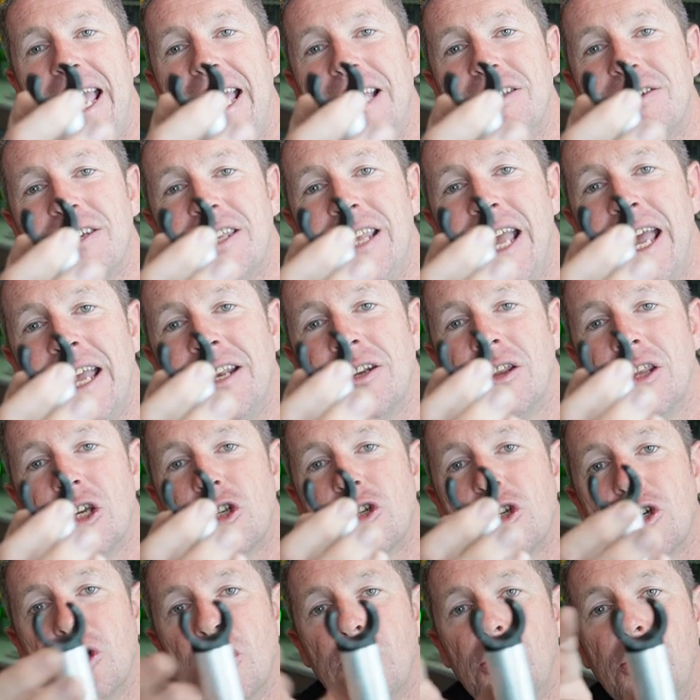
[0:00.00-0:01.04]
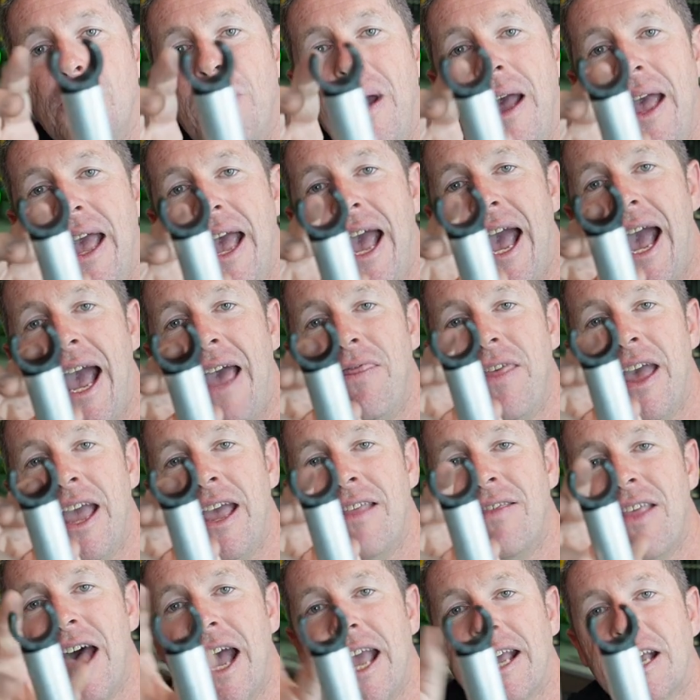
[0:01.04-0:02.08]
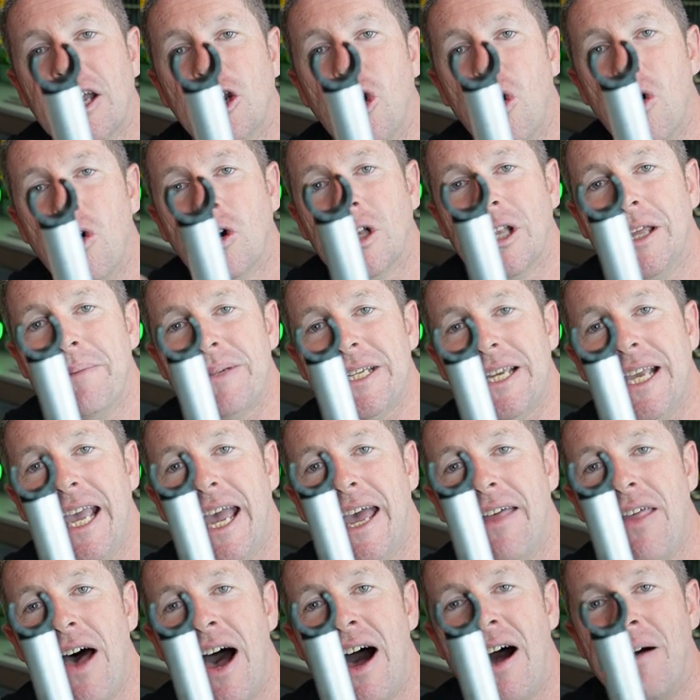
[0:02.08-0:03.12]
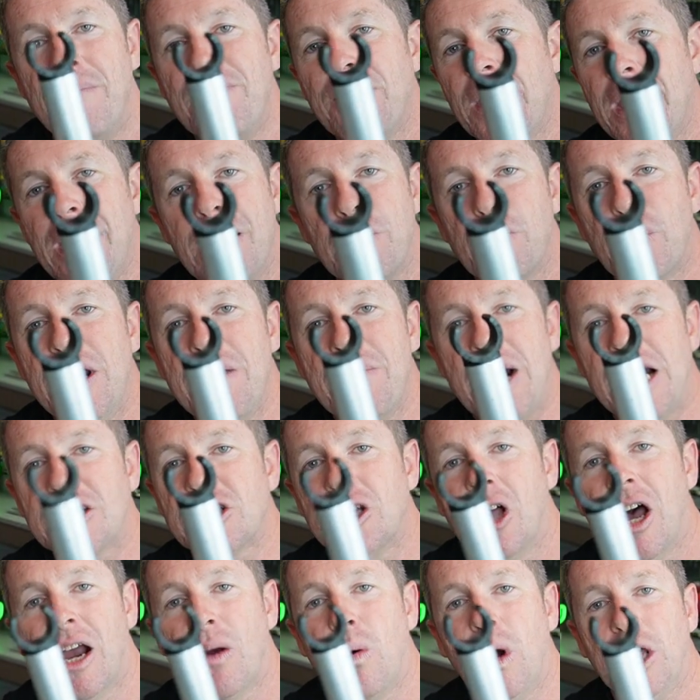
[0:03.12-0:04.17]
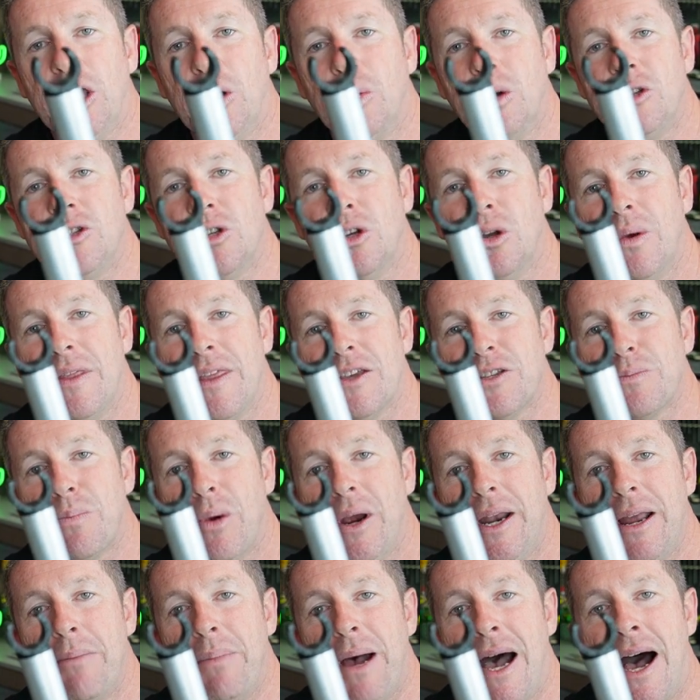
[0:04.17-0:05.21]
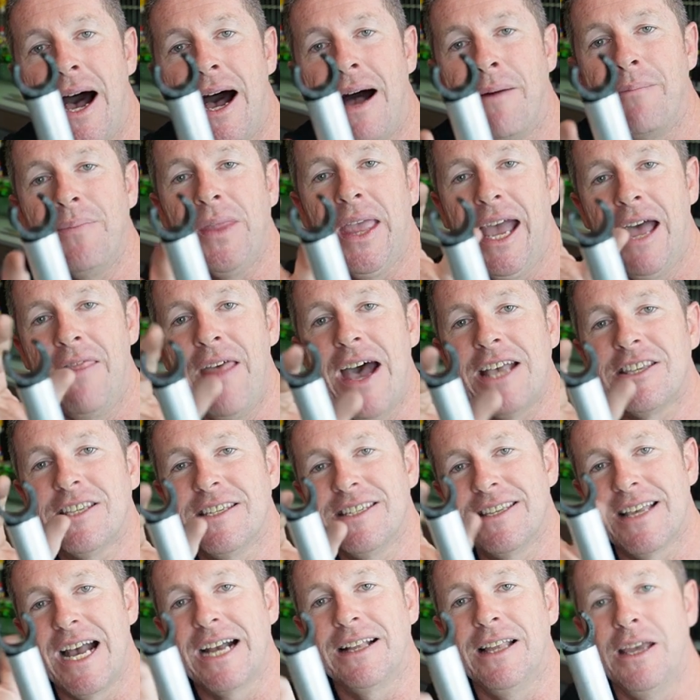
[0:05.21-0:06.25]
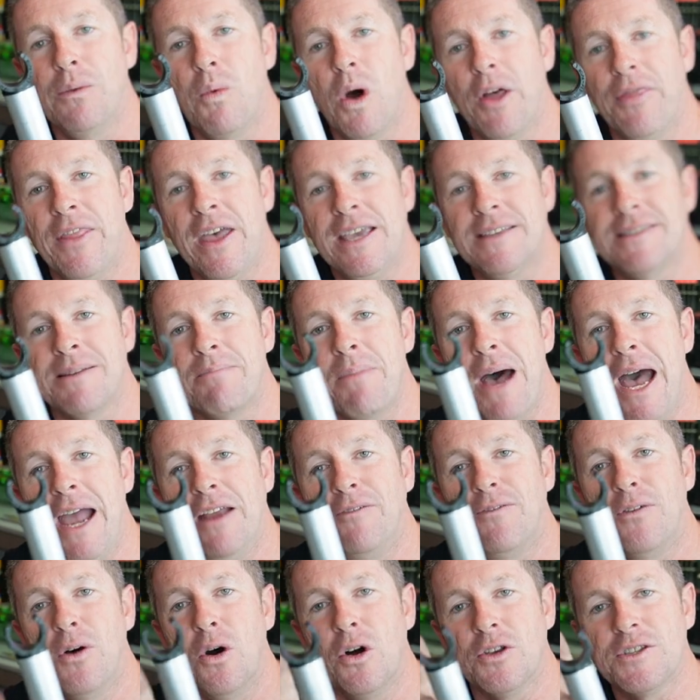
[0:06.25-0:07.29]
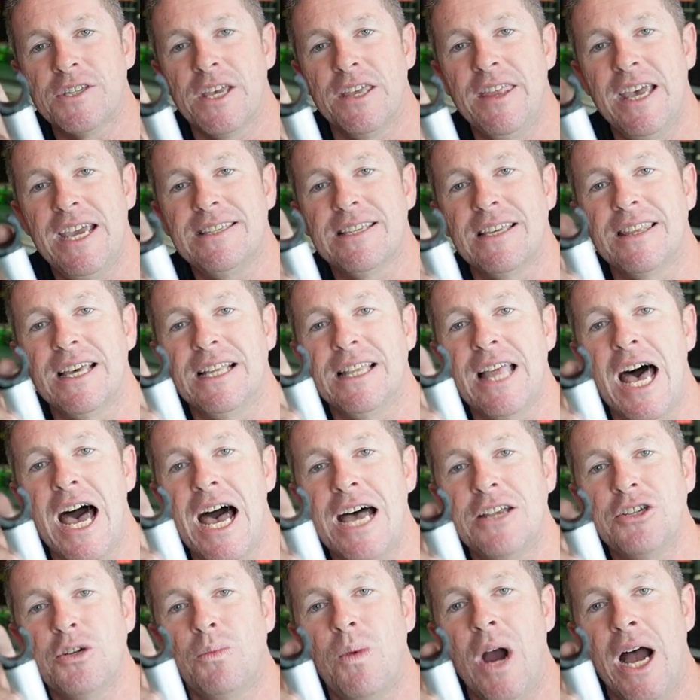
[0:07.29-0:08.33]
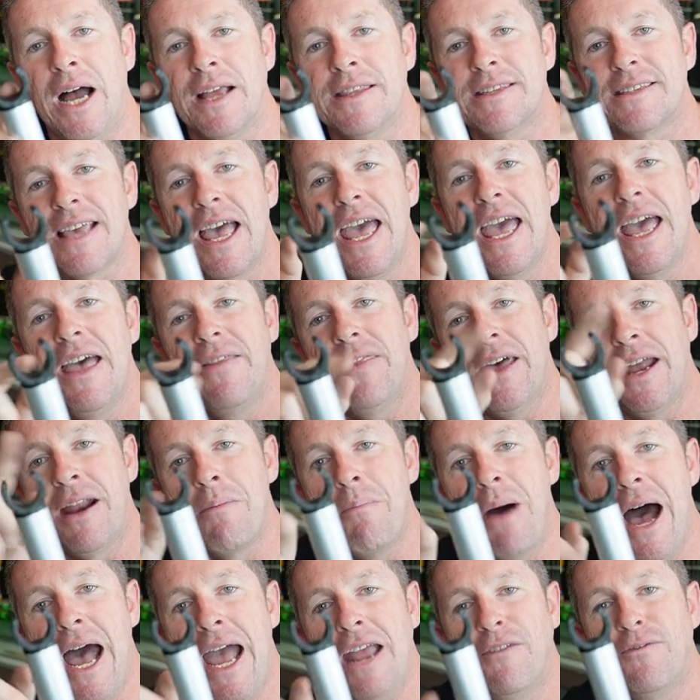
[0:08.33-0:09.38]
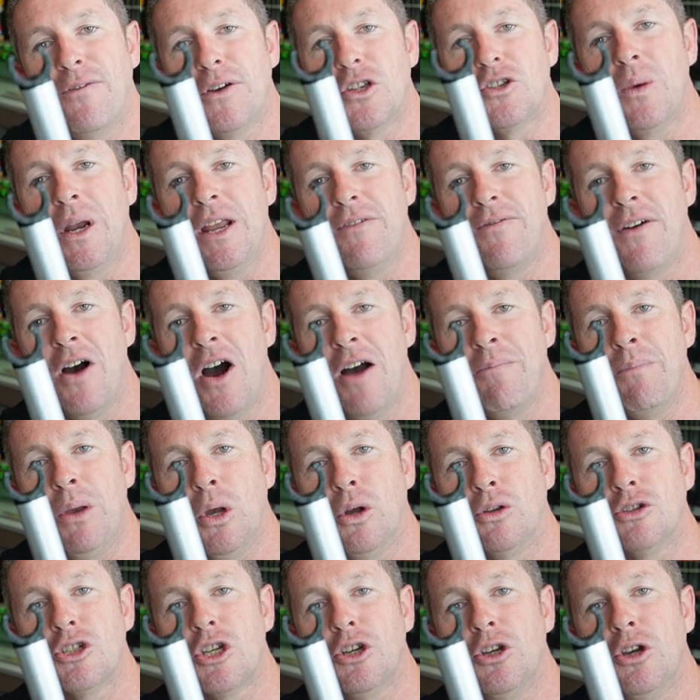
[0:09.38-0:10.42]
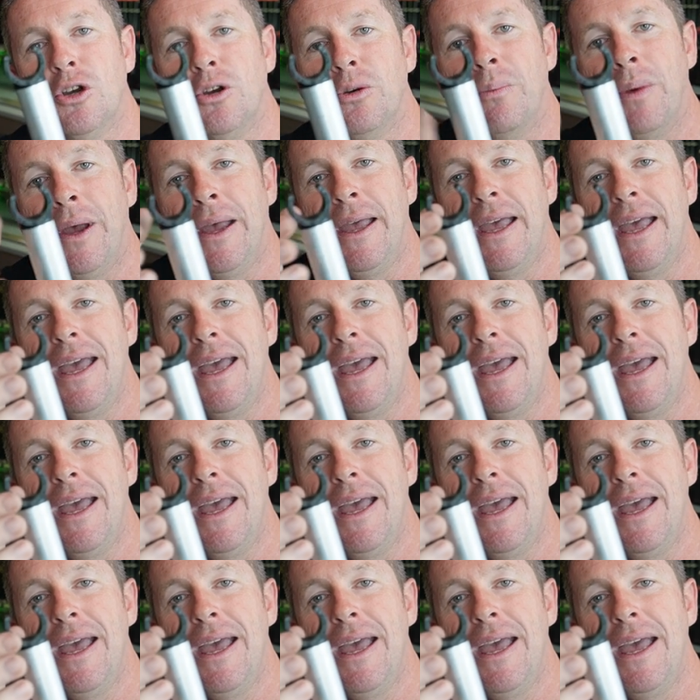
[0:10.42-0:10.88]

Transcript: into the end of the tube, and then they can all clip together. Pretty much like what you would do with a spreader bar. And that's exactly what these are made for. So these are the larger ones that are made for 25mm tube.